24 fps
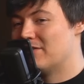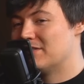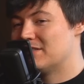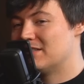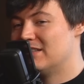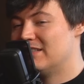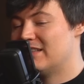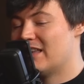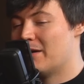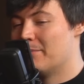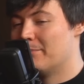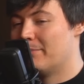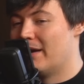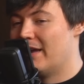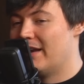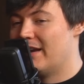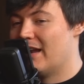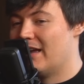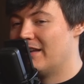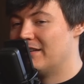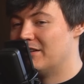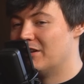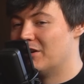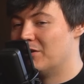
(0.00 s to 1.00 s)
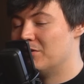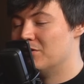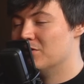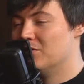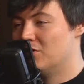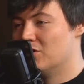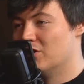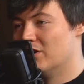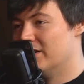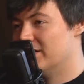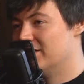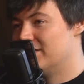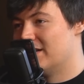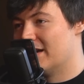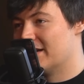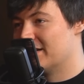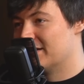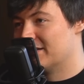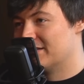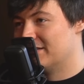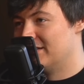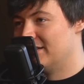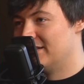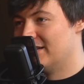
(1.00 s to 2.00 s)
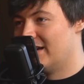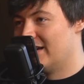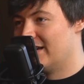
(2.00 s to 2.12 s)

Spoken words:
seen that, but you could technically, I